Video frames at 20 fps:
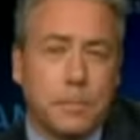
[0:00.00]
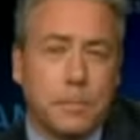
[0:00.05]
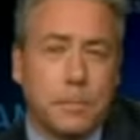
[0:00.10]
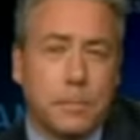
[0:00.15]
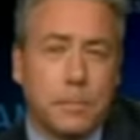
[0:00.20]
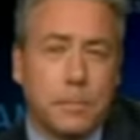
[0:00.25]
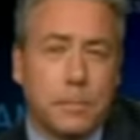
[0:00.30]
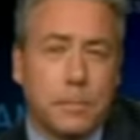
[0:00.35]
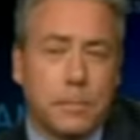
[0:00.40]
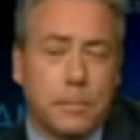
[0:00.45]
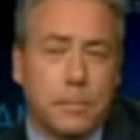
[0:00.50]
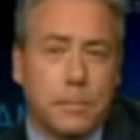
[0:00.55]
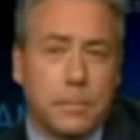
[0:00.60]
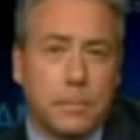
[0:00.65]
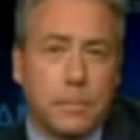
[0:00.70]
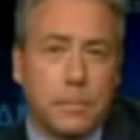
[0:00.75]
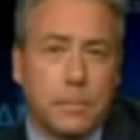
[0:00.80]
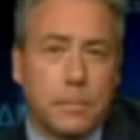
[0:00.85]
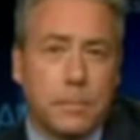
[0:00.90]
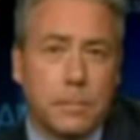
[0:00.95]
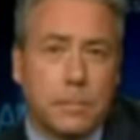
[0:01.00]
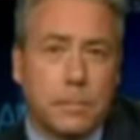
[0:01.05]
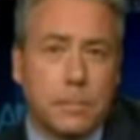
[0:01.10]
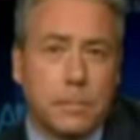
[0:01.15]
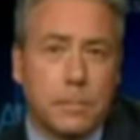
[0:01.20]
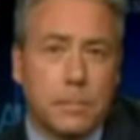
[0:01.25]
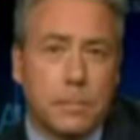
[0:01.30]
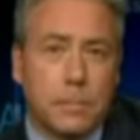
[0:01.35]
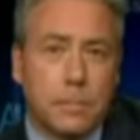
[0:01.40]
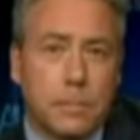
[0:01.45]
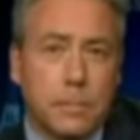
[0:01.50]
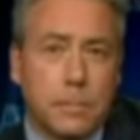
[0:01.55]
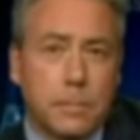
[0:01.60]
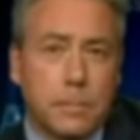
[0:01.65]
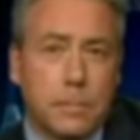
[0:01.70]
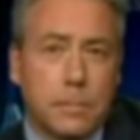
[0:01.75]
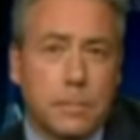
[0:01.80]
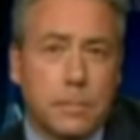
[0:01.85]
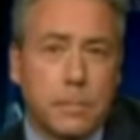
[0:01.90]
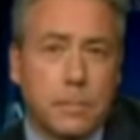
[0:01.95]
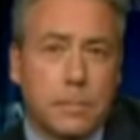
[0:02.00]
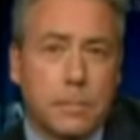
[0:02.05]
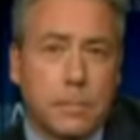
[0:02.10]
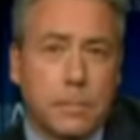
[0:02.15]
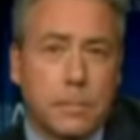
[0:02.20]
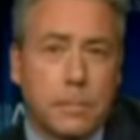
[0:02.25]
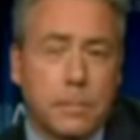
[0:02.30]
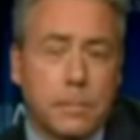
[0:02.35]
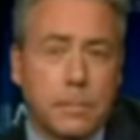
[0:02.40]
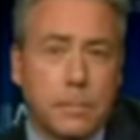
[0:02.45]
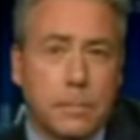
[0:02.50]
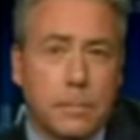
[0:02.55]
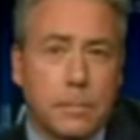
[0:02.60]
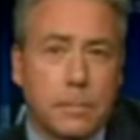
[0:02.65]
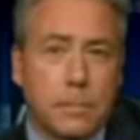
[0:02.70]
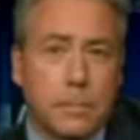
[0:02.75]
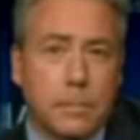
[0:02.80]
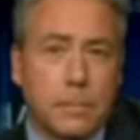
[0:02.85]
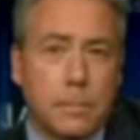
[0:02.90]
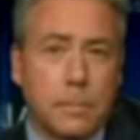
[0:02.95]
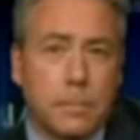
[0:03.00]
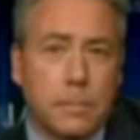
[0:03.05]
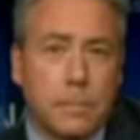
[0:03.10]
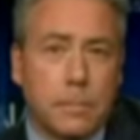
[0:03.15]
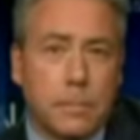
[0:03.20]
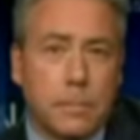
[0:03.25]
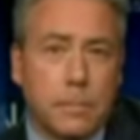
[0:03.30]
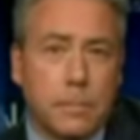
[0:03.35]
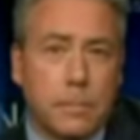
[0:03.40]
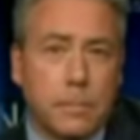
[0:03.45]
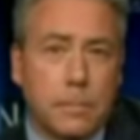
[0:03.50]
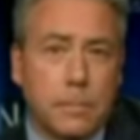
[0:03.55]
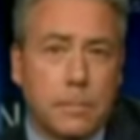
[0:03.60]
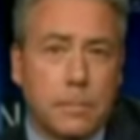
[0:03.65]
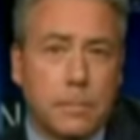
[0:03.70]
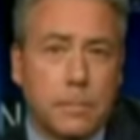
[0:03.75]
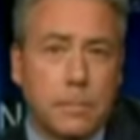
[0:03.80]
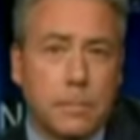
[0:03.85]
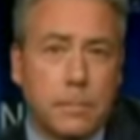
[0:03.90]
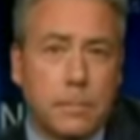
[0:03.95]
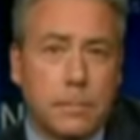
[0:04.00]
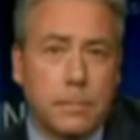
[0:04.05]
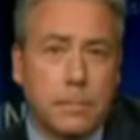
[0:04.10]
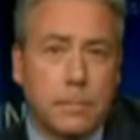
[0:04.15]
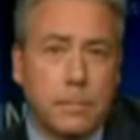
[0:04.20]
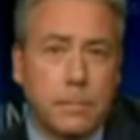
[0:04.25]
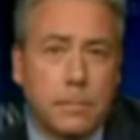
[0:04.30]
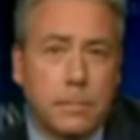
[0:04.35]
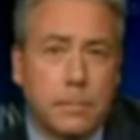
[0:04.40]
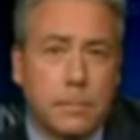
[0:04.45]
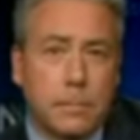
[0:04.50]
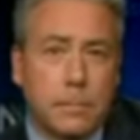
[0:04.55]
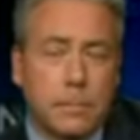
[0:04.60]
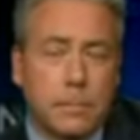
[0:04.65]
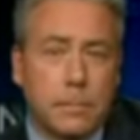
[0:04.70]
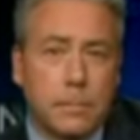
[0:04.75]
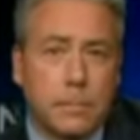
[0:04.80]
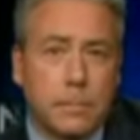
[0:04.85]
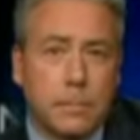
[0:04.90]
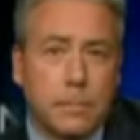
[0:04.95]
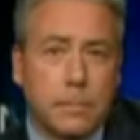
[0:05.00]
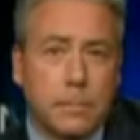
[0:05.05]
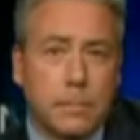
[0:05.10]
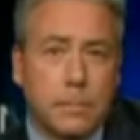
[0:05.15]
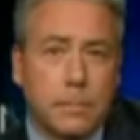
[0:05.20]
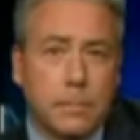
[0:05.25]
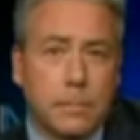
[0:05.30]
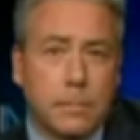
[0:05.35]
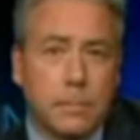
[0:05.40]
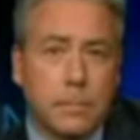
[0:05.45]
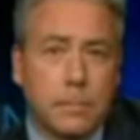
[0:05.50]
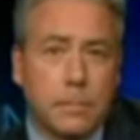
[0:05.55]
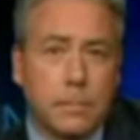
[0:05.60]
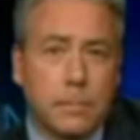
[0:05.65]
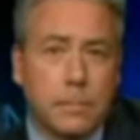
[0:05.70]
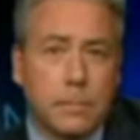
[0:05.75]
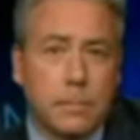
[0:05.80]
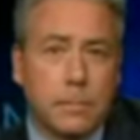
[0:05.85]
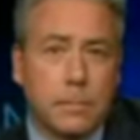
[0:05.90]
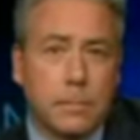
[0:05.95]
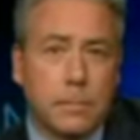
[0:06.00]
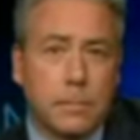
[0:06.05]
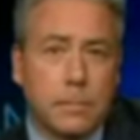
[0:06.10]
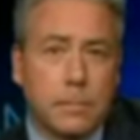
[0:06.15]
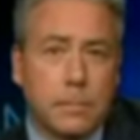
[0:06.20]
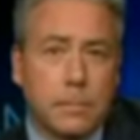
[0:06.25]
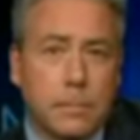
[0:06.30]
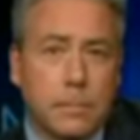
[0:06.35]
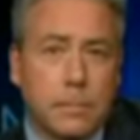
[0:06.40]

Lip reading: No words are spoken by the person on screen.